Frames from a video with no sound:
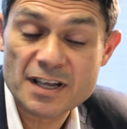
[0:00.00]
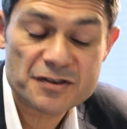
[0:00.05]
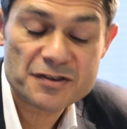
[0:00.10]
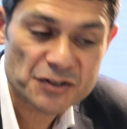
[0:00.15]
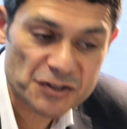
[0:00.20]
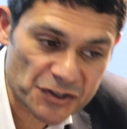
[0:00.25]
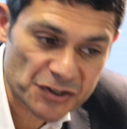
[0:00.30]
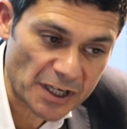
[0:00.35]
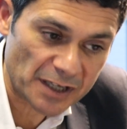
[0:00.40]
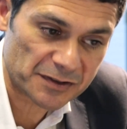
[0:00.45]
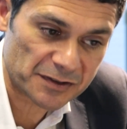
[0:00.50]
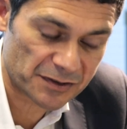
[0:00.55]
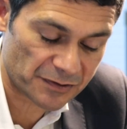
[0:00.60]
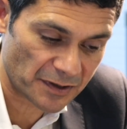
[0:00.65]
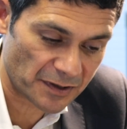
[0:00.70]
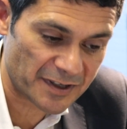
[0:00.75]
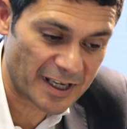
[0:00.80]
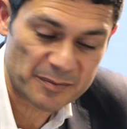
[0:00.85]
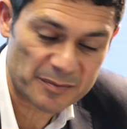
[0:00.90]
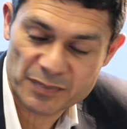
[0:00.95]
such that
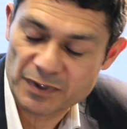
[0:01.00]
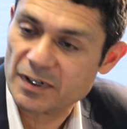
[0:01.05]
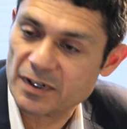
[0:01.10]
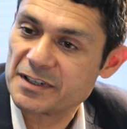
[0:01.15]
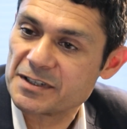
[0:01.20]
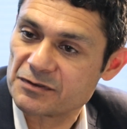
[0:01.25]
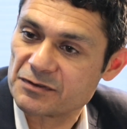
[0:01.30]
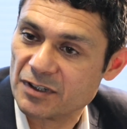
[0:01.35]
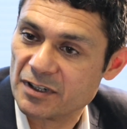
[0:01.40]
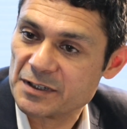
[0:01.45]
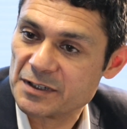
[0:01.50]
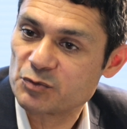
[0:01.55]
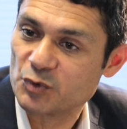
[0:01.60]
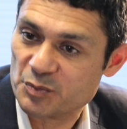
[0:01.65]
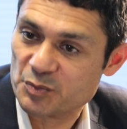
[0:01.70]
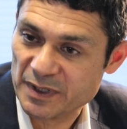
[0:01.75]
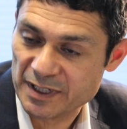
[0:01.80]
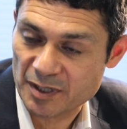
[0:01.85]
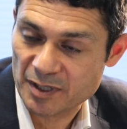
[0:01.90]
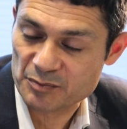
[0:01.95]
that price rise would be
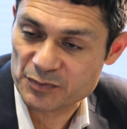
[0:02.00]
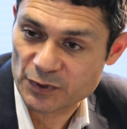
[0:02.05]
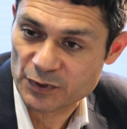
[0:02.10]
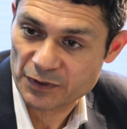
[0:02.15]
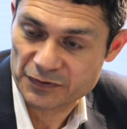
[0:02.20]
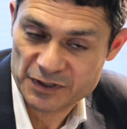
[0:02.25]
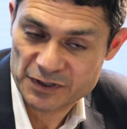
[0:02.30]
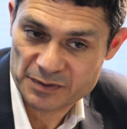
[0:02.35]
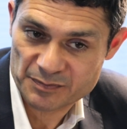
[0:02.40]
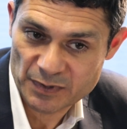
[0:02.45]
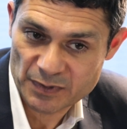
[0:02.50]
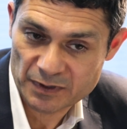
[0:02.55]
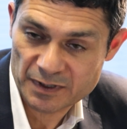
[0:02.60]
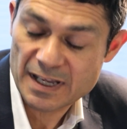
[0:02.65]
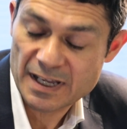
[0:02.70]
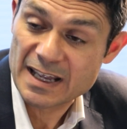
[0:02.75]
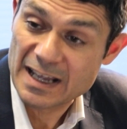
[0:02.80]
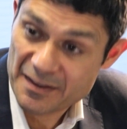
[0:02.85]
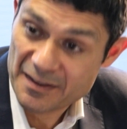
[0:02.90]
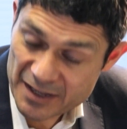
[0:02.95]
unprofitable?
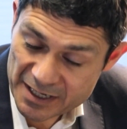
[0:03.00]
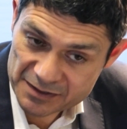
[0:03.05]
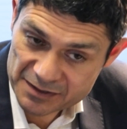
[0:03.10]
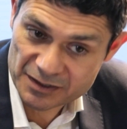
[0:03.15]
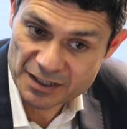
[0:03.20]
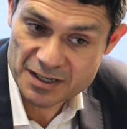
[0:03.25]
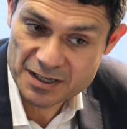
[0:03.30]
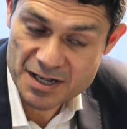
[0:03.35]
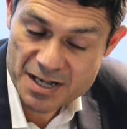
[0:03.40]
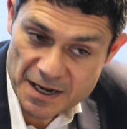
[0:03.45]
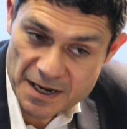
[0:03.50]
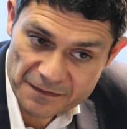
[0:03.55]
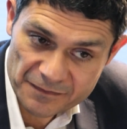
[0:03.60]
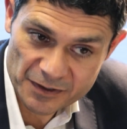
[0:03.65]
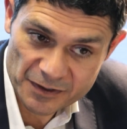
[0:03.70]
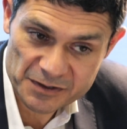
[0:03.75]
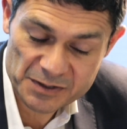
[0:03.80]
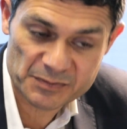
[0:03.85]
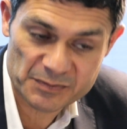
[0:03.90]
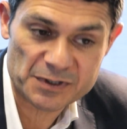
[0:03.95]
And that's the
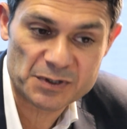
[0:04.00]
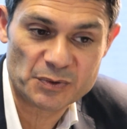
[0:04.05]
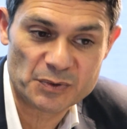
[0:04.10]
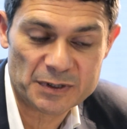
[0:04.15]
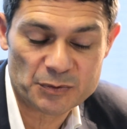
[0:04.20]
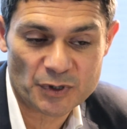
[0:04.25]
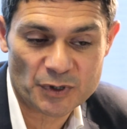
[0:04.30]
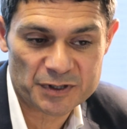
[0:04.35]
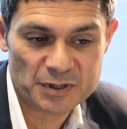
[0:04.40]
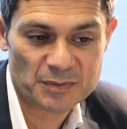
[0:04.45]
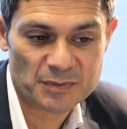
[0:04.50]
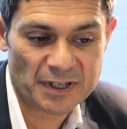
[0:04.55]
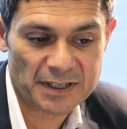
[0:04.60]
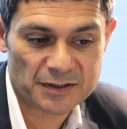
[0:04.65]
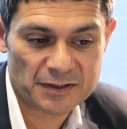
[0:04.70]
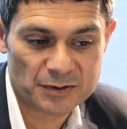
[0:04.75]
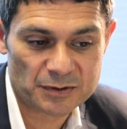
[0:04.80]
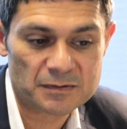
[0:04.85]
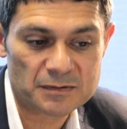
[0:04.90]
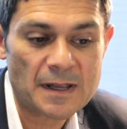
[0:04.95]
difference between what you might
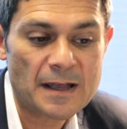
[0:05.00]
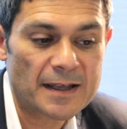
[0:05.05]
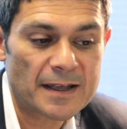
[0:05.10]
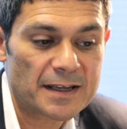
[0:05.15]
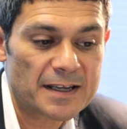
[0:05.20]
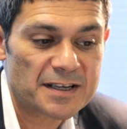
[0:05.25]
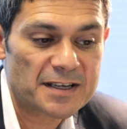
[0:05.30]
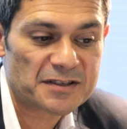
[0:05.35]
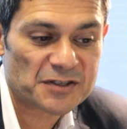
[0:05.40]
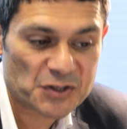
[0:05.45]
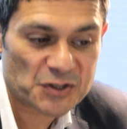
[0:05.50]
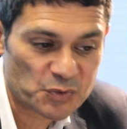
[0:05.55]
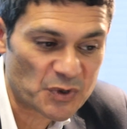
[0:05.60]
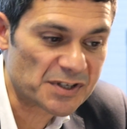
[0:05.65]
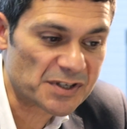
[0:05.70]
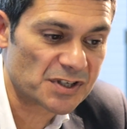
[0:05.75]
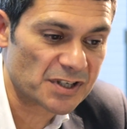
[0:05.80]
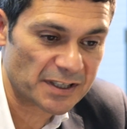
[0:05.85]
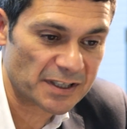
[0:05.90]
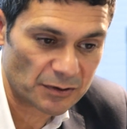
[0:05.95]
call
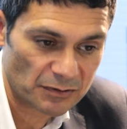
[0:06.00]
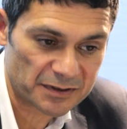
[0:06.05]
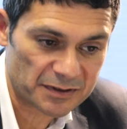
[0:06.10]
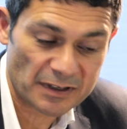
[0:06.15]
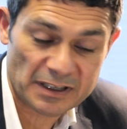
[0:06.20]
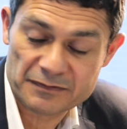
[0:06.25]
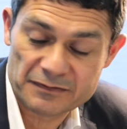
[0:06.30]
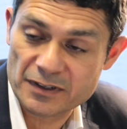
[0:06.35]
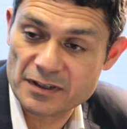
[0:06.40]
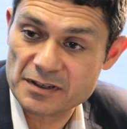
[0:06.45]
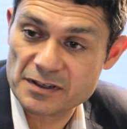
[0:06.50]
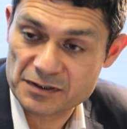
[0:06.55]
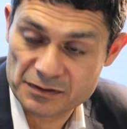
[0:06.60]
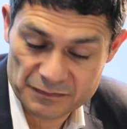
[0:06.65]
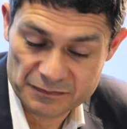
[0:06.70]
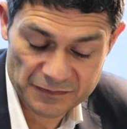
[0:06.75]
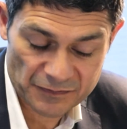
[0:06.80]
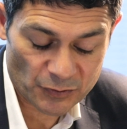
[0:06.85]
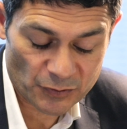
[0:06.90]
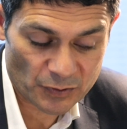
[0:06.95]
switching or diversion
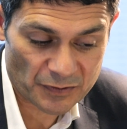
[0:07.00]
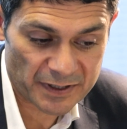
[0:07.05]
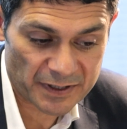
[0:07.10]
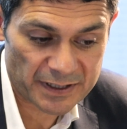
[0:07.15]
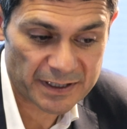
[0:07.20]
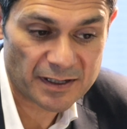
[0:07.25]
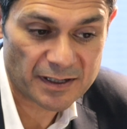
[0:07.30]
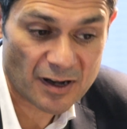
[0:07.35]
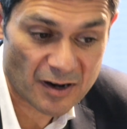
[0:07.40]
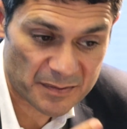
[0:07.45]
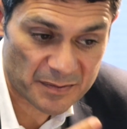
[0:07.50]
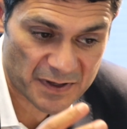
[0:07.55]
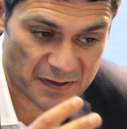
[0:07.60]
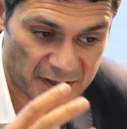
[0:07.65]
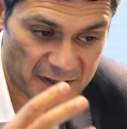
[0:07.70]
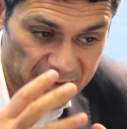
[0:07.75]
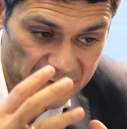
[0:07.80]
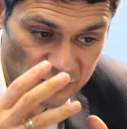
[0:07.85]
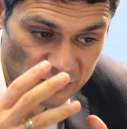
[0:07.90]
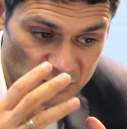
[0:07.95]
for the
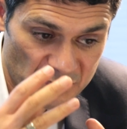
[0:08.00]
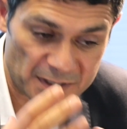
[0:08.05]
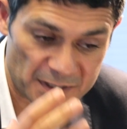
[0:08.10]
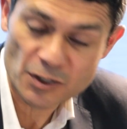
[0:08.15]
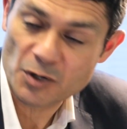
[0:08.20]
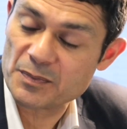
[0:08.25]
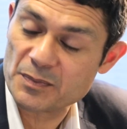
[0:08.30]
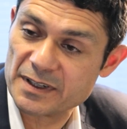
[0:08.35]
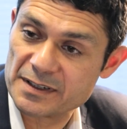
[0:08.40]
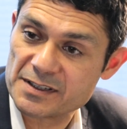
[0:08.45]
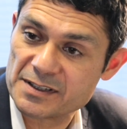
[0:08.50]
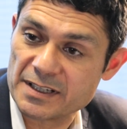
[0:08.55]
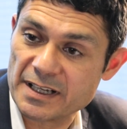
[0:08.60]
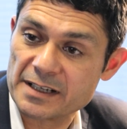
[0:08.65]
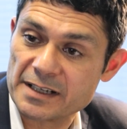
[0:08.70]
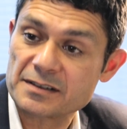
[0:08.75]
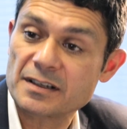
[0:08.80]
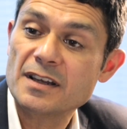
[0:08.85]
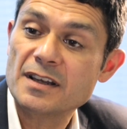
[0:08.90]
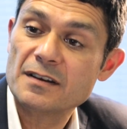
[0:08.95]
hypothetical monopolist test
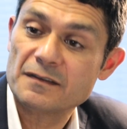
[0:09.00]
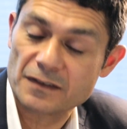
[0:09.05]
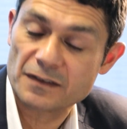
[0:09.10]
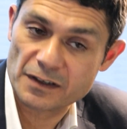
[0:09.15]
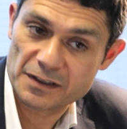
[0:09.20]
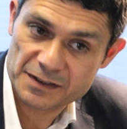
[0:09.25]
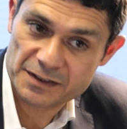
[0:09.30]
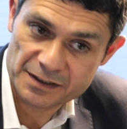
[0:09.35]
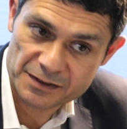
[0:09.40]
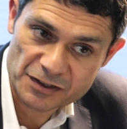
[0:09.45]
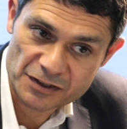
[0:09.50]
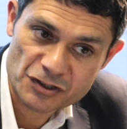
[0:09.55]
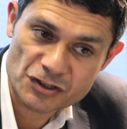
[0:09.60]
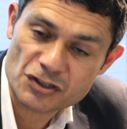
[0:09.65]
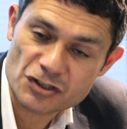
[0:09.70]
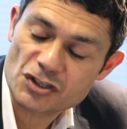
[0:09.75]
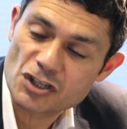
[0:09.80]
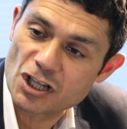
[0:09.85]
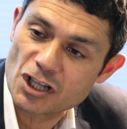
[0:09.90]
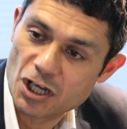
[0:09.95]
versus a
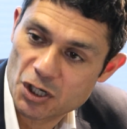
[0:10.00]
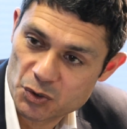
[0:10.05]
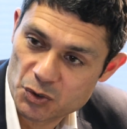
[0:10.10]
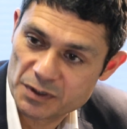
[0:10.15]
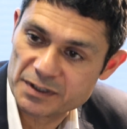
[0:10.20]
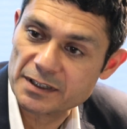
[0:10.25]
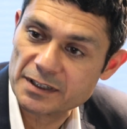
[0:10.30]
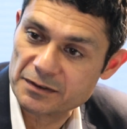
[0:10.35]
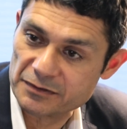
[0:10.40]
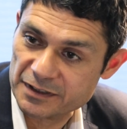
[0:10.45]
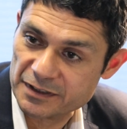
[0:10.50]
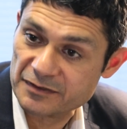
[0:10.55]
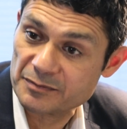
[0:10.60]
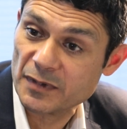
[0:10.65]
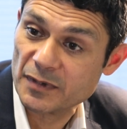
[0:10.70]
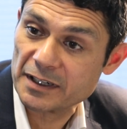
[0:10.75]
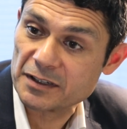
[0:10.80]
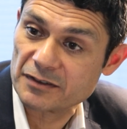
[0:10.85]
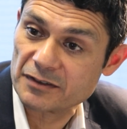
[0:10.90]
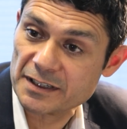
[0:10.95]
slower degree of
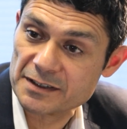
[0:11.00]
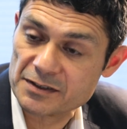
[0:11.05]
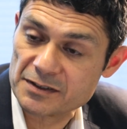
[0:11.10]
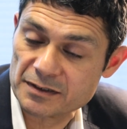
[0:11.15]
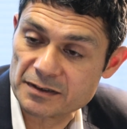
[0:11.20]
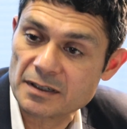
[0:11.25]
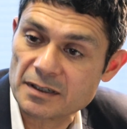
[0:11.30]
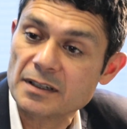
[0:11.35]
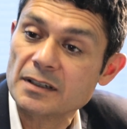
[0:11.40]
migration